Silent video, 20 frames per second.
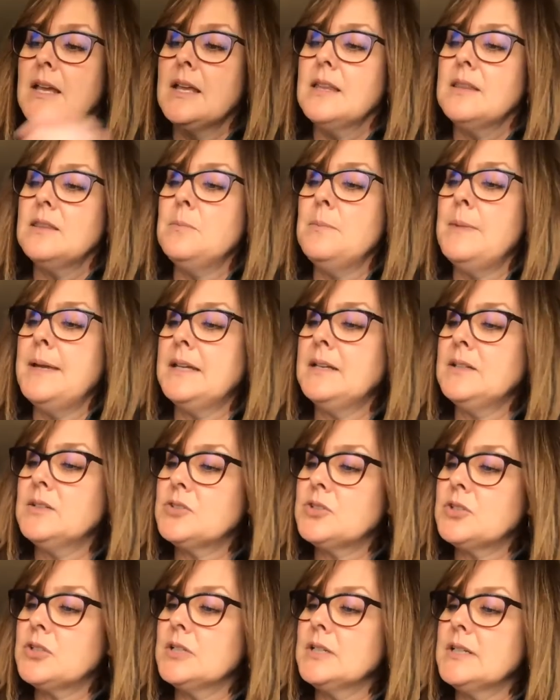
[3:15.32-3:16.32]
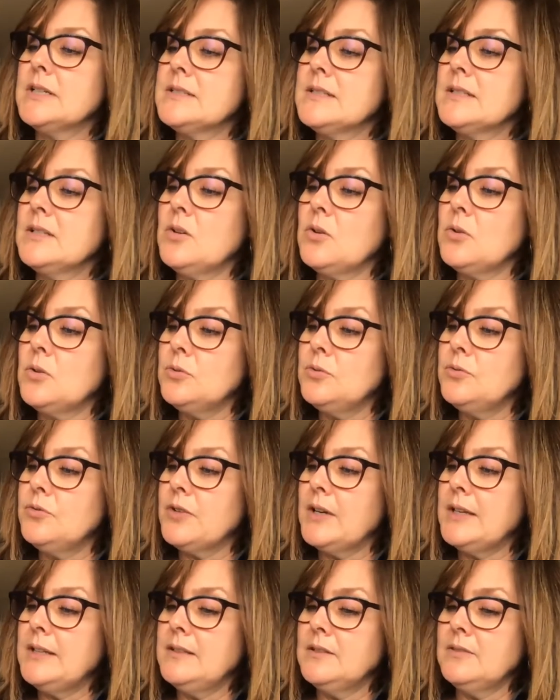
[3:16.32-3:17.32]
The manager is an old
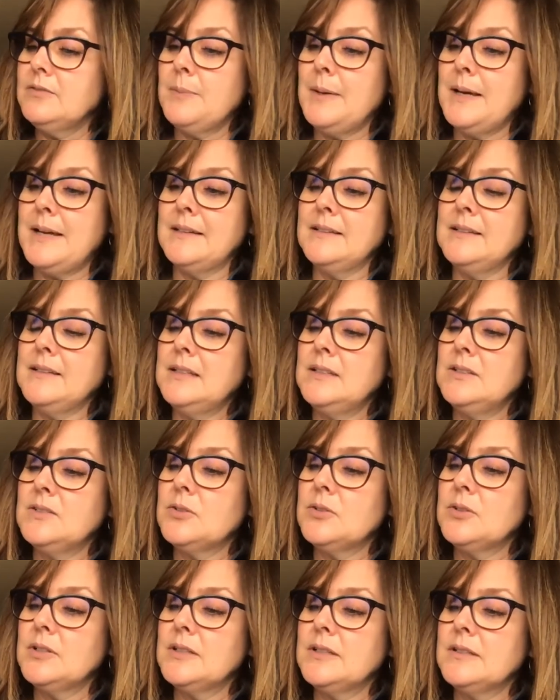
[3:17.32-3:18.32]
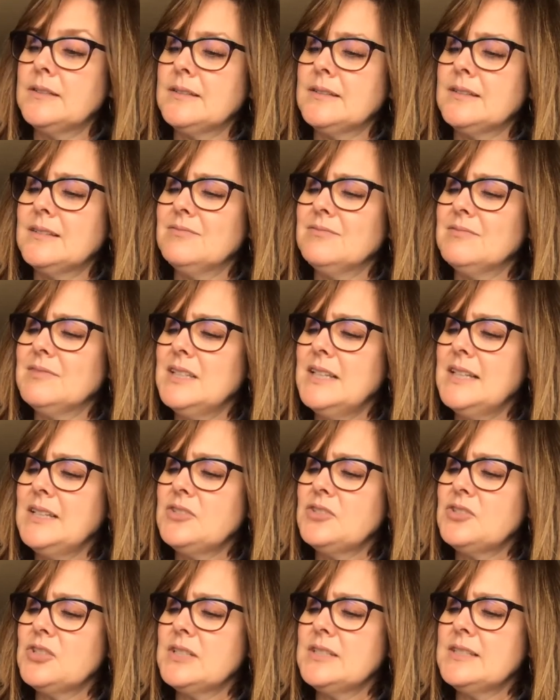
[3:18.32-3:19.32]
friend of mine, he told us.
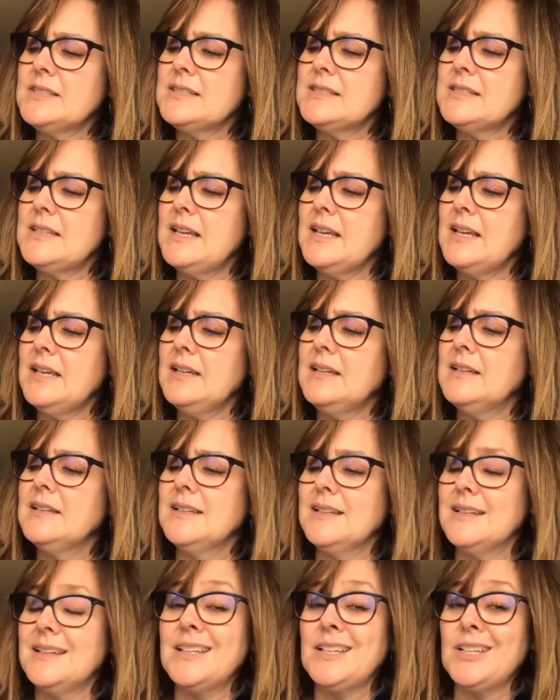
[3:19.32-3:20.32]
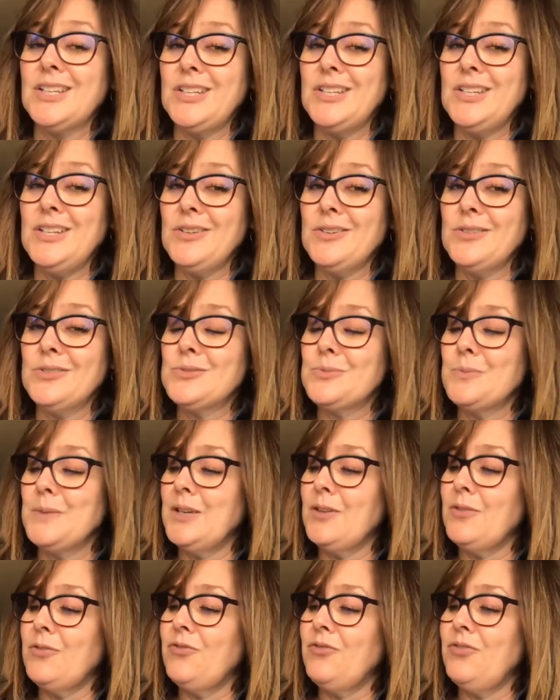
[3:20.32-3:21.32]
Let's just say he owes me
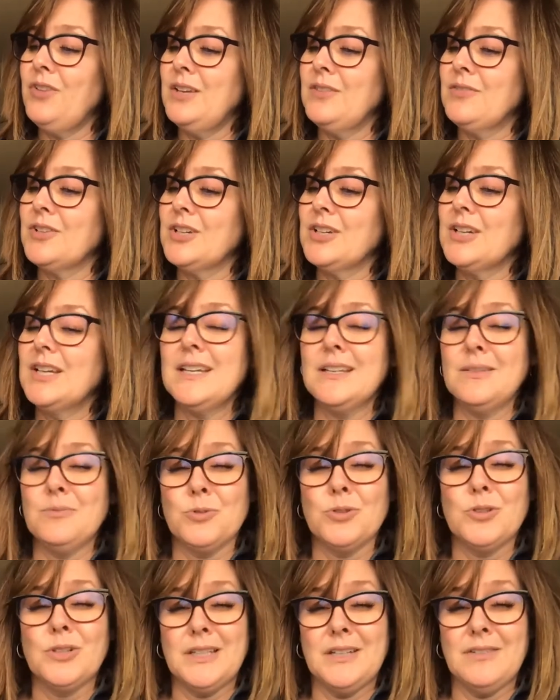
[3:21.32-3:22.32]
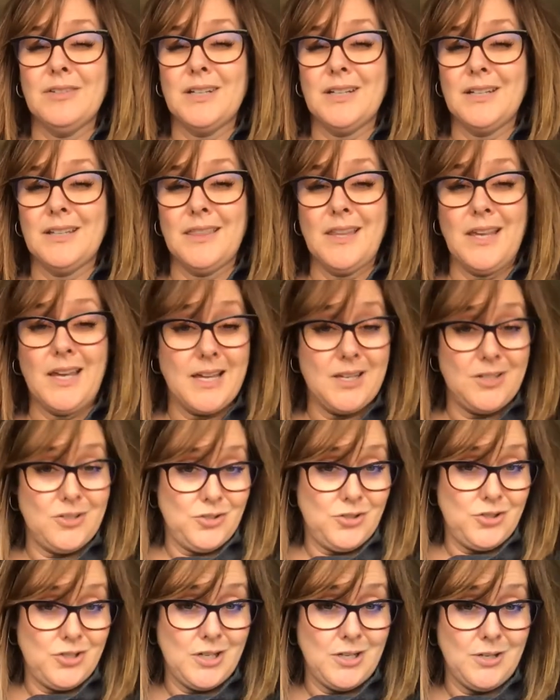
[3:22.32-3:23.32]
a favor, and we'll leave it at that,
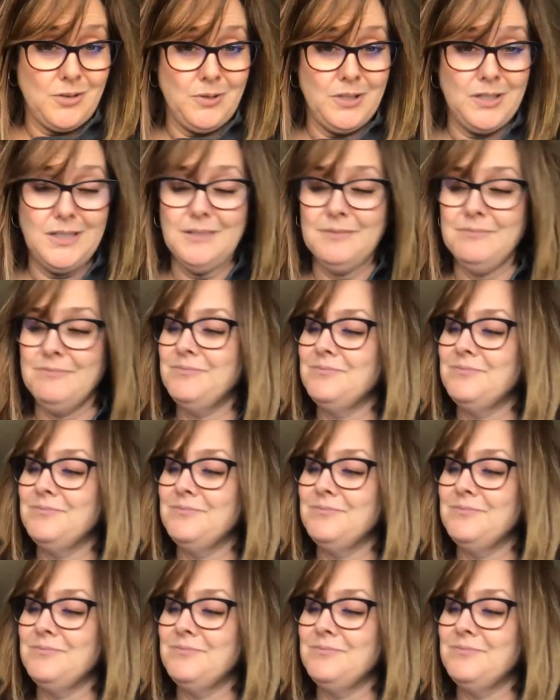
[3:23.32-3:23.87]
shall we?